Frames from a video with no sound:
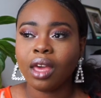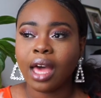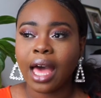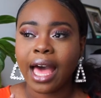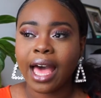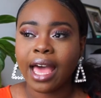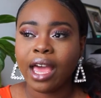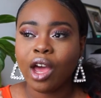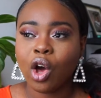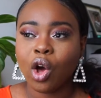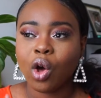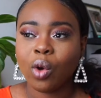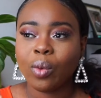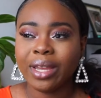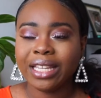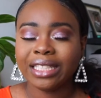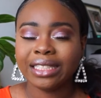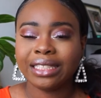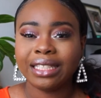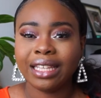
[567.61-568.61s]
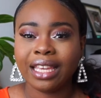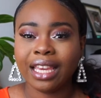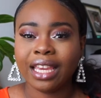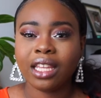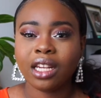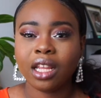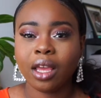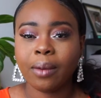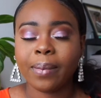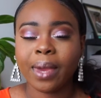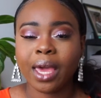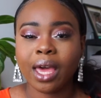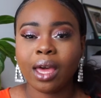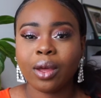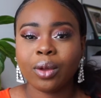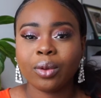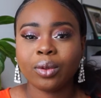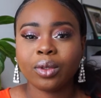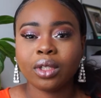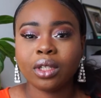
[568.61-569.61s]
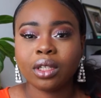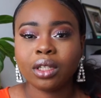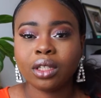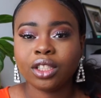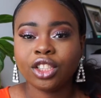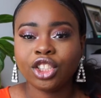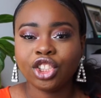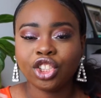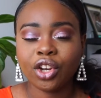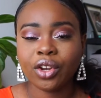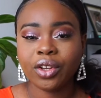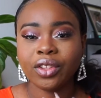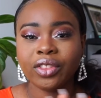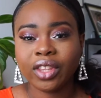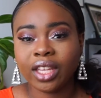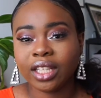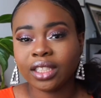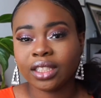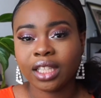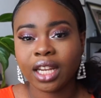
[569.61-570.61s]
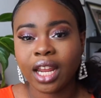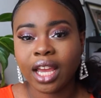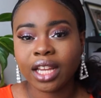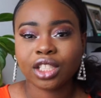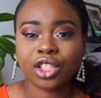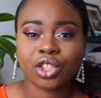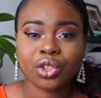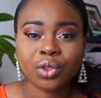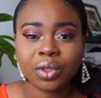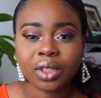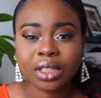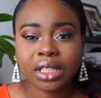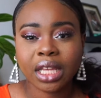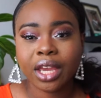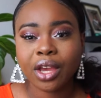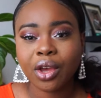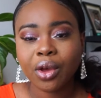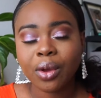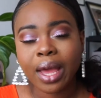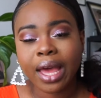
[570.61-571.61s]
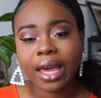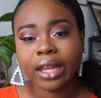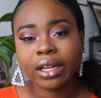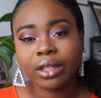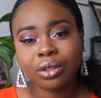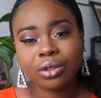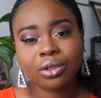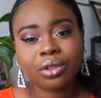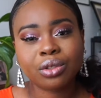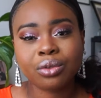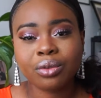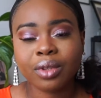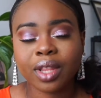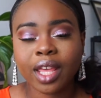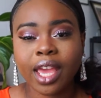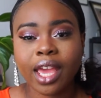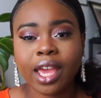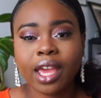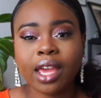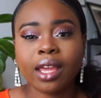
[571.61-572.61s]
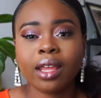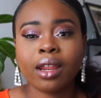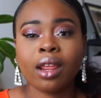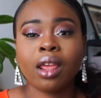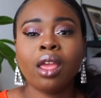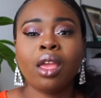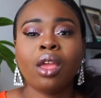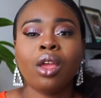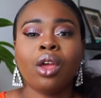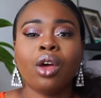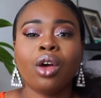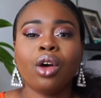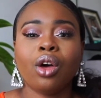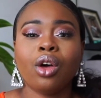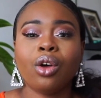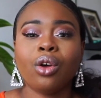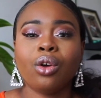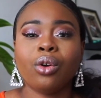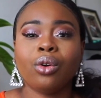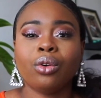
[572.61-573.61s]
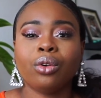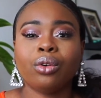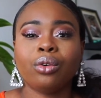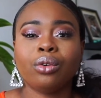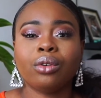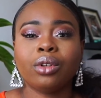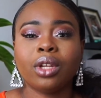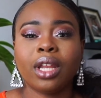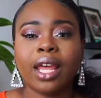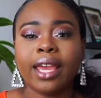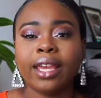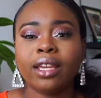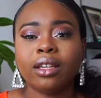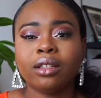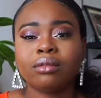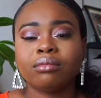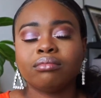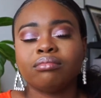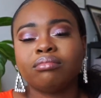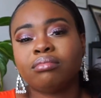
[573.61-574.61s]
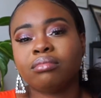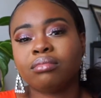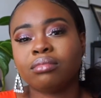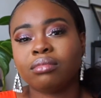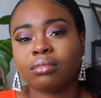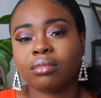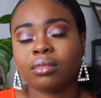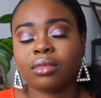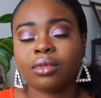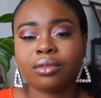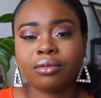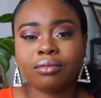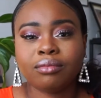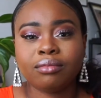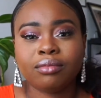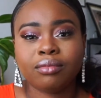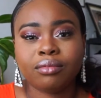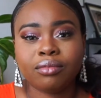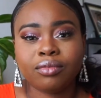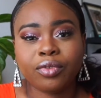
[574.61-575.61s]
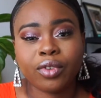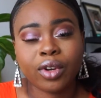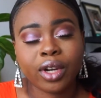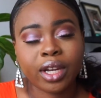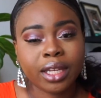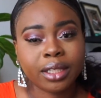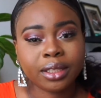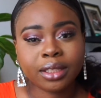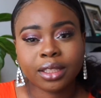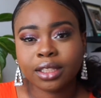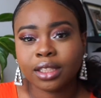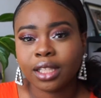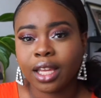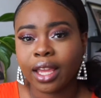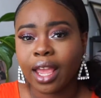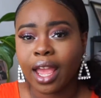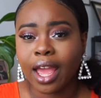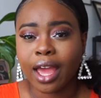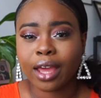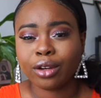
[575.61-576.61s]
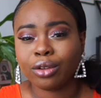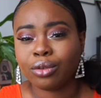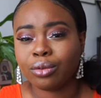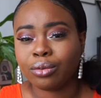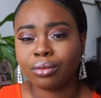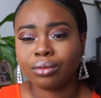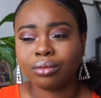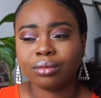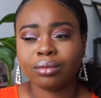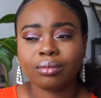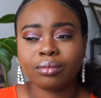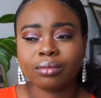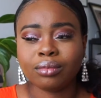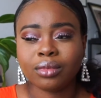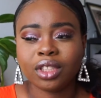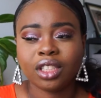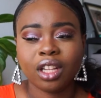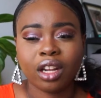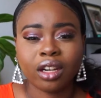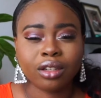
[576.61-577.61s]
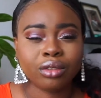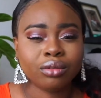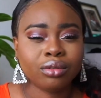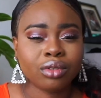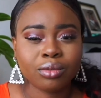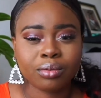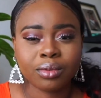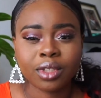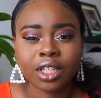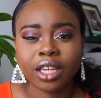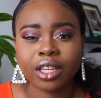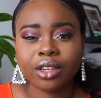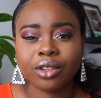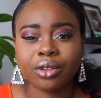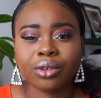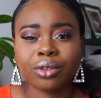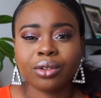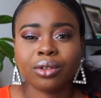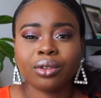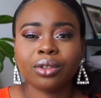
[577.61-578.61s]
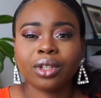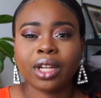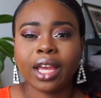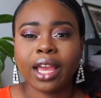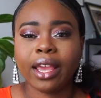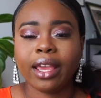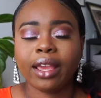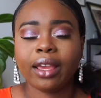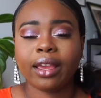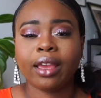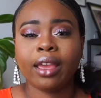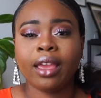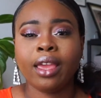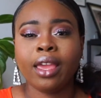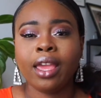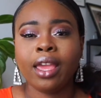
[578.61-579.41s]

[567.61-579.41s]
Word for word: I always get about certain things that I do, it's like, oh, how do you do that? Or like, for instance, like, how do you start a YouTube channel? Like,